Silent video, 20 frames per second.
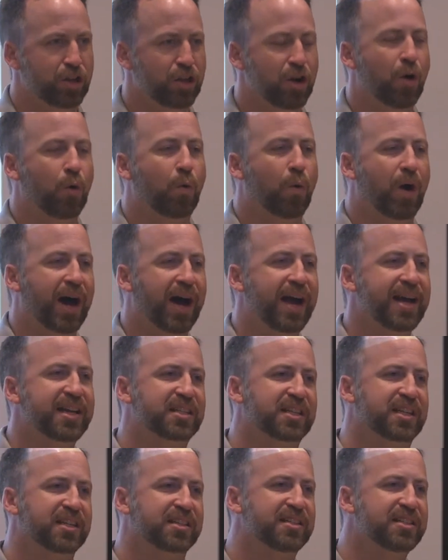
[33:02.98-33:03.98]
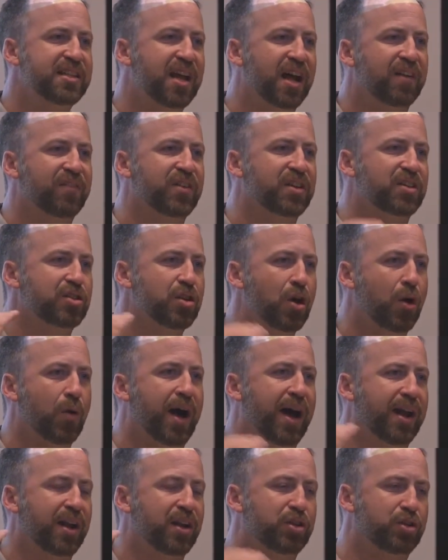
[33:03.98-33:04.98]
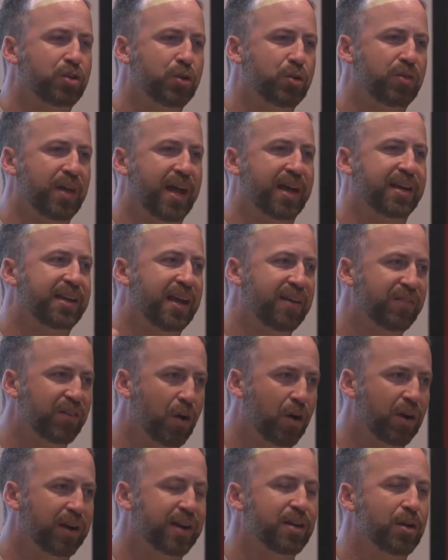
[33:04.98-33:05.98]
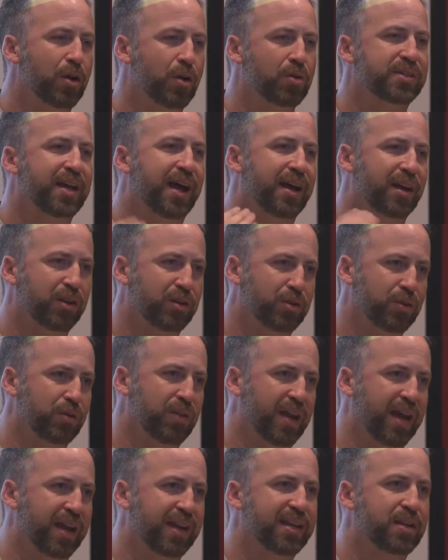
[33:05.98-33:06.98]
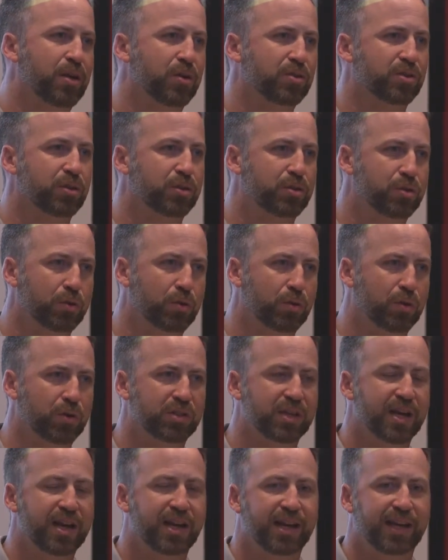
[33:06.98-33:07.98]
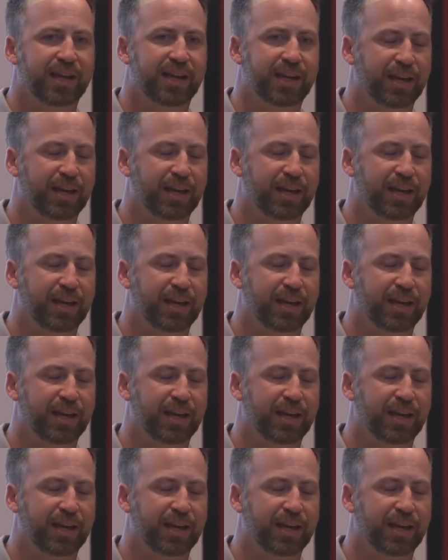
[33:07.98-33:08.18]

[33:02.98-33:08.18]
Do you know why? It's because none of us know how to do that. David Arkin knows how to do that. He knows the tools.